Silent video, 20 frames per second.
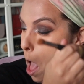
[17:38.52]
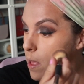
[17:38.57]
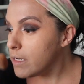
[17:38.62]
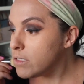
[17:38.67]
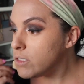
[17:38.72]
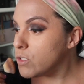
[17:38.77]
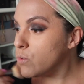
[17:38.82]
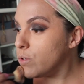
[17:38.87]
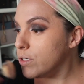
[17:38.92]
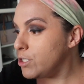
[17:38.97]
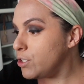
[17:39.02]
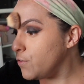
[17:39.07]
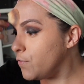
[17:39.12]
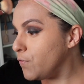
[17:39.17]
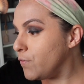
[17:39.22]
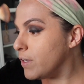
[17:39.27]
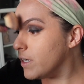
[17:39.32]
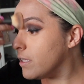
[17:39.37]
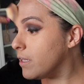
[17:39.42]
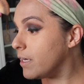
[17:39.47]
So once you
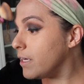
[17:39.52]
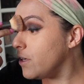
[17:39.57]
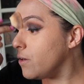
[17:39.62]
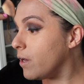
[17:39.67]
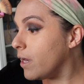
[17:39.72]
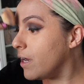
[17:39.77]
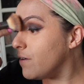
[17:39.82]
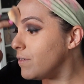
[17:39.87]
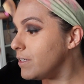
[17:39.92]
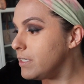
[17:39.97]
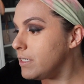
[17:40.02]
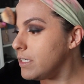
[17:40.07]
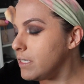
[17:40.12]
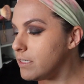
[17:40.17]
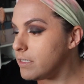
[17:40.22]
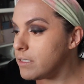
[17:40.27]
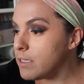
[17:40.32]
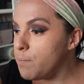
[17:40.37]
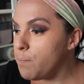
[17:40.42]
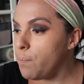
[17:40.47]
feel like you have a
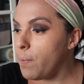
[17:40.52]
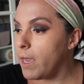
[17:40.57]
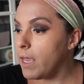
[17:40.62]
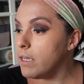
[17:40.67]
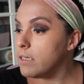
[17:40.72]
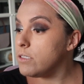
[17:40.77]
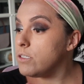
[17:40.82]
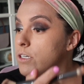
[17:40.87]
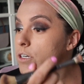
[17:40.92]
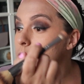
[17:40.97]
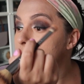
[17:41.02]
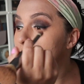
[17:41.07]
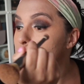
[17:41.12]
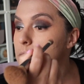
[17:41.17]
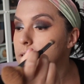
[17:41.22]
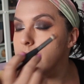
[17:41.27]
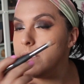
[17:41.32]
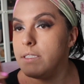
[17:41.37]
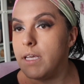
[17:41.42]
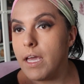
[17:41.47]
decent base, you're going to
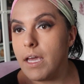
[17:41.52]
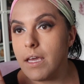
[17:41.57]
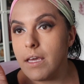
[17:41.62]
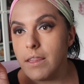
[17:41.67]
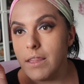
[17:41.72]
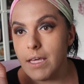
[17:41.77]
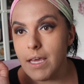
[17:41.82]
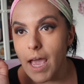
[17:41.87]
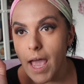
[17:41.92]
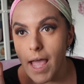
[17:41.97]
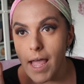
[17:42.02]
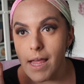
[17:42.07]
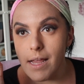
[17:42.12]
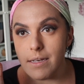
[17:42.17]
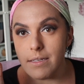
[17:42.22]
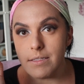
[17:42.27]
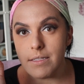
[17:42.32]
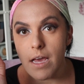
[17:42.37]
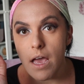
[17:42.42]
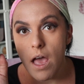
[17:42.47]
want to take the
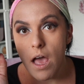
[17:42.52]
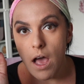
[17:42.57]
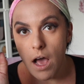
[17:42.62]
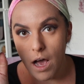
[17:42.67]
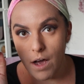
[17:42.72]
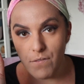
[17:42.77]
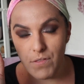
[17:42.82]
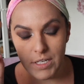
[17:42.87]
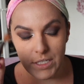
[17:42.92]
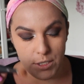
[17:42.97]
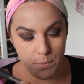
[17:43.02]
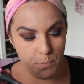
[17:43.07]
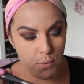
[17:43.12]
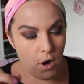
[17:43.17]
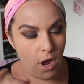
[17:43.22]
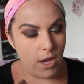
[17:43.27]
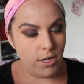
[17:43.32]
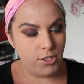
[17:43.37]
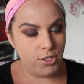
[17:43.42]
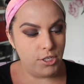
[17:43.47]
end of this
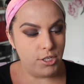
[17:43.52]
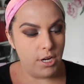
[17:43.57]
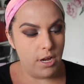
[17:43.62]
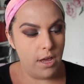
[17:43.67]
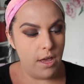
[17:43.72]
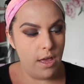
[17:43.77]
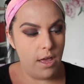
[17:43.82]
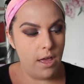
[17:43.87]
brush,